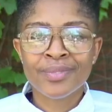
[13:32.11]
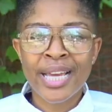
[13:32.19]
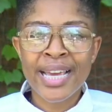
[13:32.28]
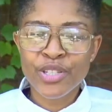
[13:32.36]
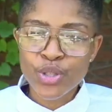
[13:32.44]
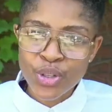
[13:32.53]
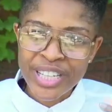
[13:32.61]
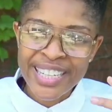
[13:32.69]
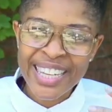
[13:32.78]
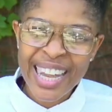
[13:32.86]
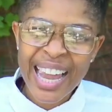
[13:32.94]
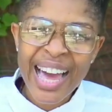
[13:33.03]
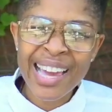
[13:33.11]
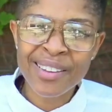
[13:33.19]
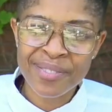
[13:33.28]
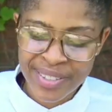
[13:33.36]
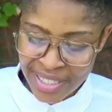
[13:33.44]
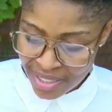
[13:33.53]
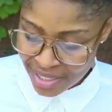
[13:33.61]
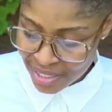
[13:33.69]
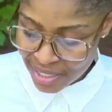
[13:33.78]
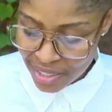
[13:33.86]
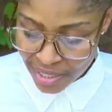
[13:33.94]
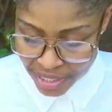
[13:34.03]
and to enliven
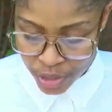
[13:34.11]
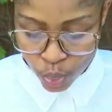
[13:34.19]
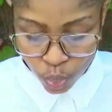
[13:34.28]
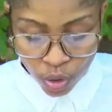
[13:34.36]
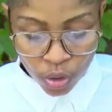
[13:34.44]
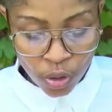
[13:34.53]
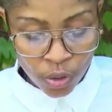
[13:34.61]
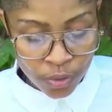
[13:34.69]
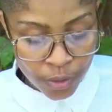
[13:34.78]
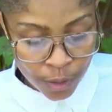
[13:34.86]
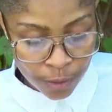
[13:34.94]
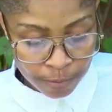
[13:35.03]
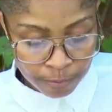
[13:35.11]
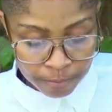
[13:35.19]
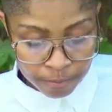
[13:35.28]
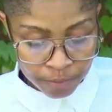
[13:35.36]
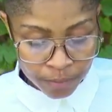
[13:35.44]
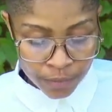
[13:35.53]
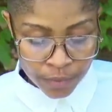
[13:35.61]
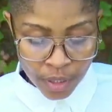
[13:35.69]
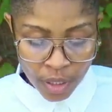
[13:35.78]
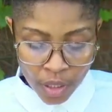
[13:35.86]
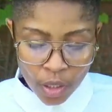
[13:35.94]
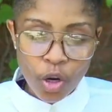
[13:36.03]
this world.
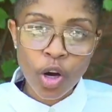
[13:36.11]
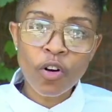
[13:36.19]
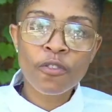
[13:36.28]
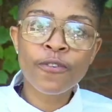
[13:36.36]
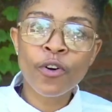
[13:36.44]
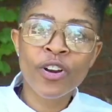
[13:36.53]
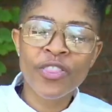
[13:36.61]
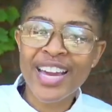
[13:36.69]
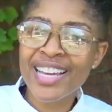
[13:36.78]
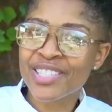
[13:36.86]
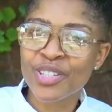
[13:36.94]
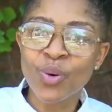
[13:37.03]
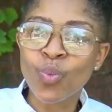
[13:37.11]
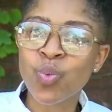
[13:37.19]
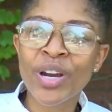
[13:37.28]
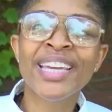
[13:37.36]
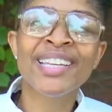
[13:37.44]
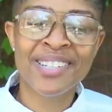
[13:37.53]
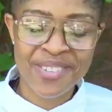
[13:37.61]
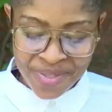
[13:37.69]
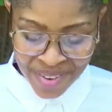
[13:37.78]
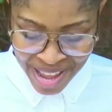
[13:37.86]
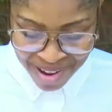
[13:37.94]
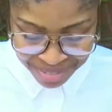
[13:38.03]
Go forth as the wind,
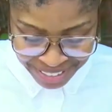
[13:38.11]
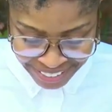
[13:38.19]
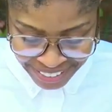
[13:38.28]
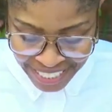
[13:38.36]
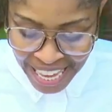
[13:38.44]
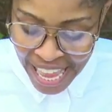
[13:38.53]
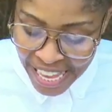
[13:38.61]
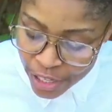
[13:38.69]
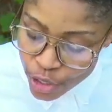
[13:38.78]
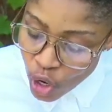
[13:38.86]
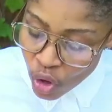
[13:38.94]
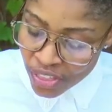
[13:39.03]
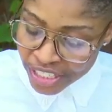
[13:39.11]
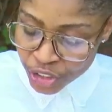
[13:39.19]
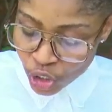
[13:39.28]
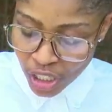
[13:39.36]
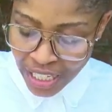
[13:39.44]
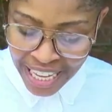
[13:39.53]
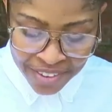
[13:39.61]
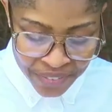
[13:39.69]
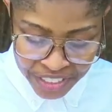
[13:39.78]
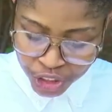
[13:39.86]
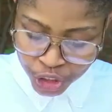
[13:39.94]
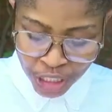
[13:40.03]
family, and know that your life
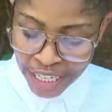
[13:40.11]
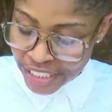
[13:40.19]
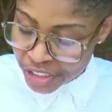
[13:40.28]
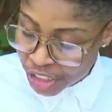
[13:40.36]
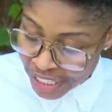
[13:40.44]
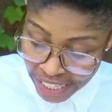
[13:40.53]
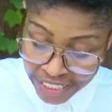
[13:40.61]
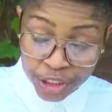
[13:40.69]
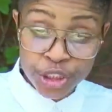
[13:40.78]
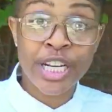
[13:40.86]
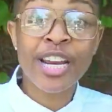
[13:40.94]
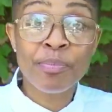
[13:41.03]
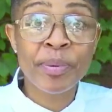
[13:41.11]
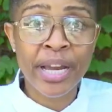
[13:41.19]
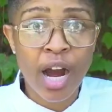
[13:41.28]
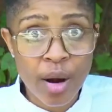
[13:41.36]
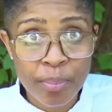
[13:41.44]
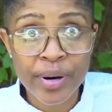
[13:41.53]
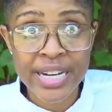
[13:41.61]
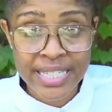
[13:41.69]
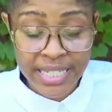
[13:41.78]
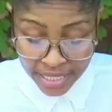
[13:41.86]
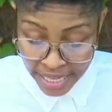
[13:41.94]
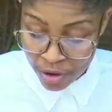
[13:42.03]
is changing and shaping our
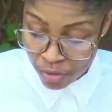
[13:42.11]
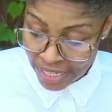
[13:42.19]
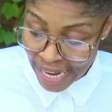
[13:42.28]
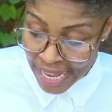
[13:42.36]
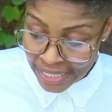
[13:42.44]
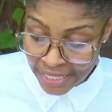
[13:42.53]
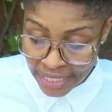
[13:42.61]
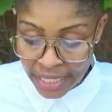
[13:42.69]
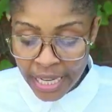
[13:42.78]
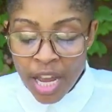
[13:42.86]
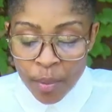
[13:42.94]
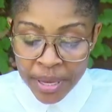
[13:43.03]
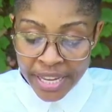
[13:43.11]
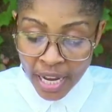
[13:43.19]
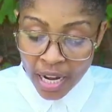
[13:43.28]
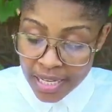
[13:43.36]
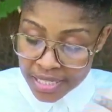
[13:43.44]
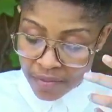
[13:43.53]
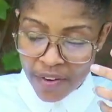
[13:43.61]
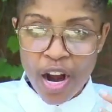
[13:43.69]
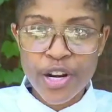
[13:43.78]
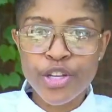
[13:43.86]
present day reality. Because of our